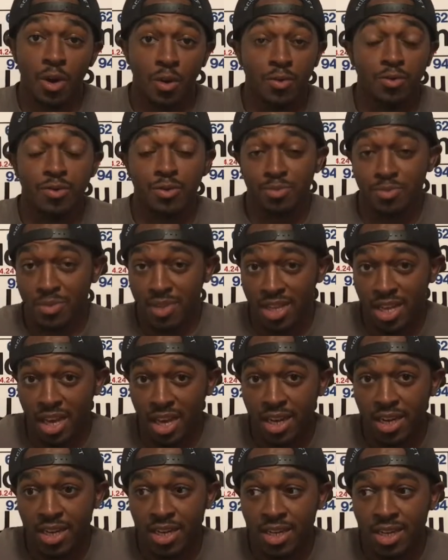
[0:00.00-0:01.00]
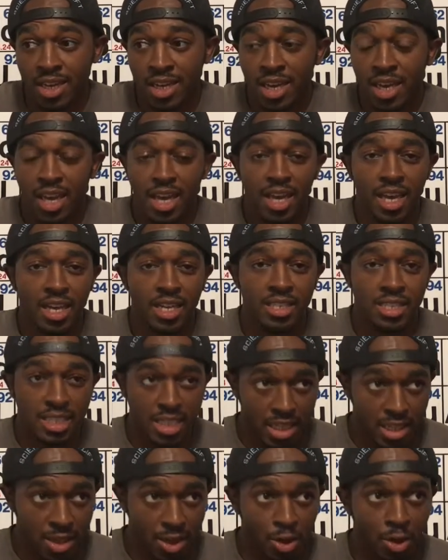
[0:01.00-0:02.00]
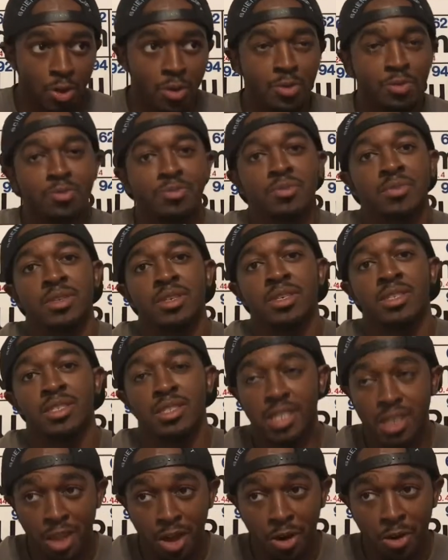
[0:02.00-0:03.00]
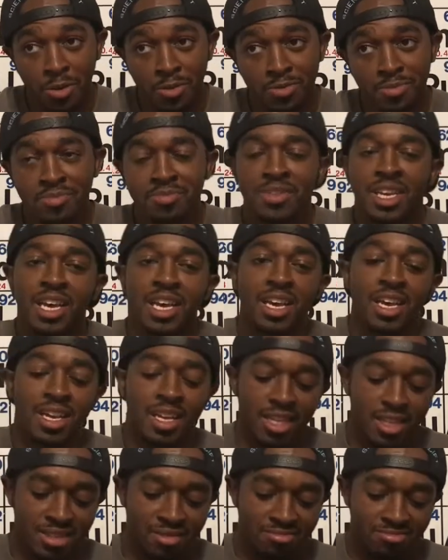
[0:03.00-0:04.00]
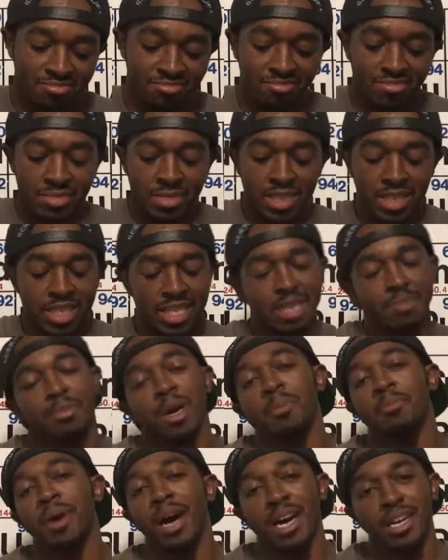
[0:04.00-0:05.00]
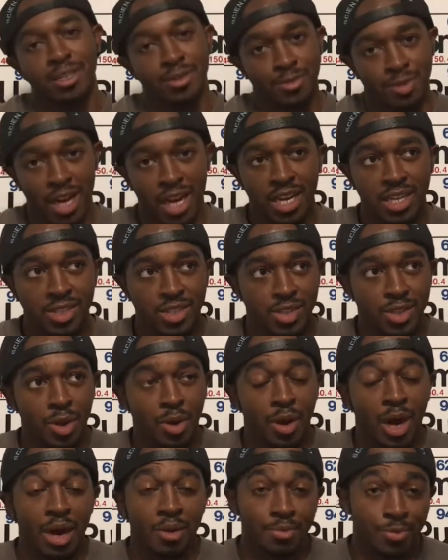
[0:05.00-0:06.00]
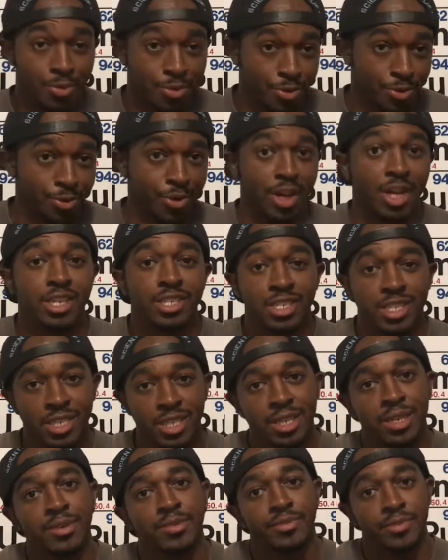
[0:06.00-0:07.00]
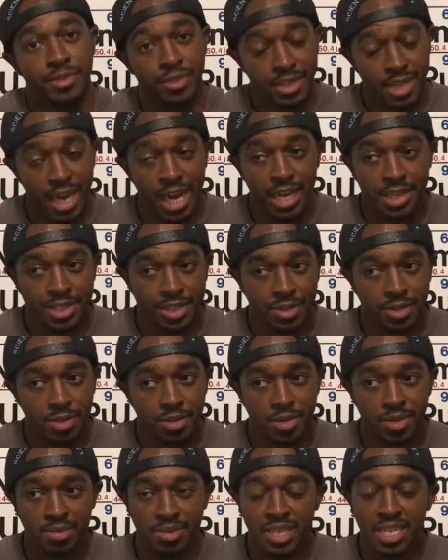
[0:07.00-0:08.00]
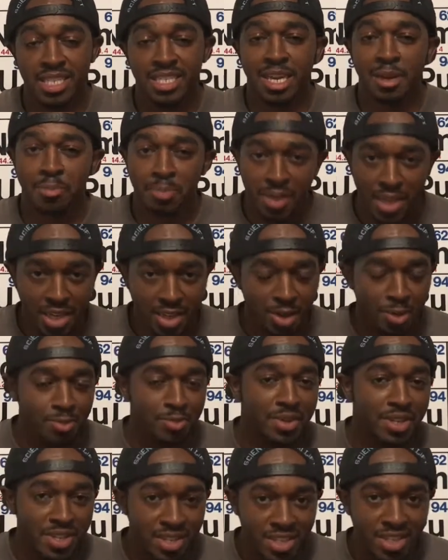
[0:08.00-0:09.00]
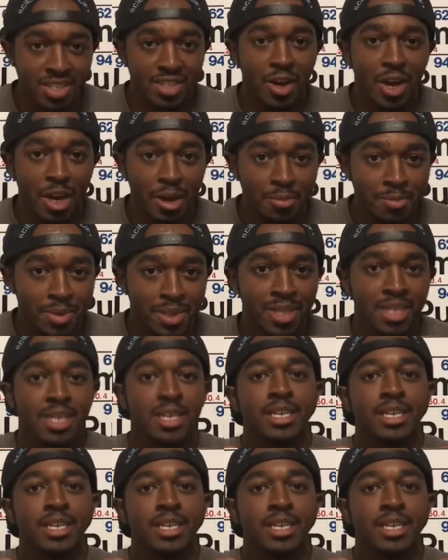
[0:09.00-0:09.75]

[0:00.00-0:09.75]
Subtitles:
go from there and deload and get my body right so I'm fresh for nationals, because I plan on putting up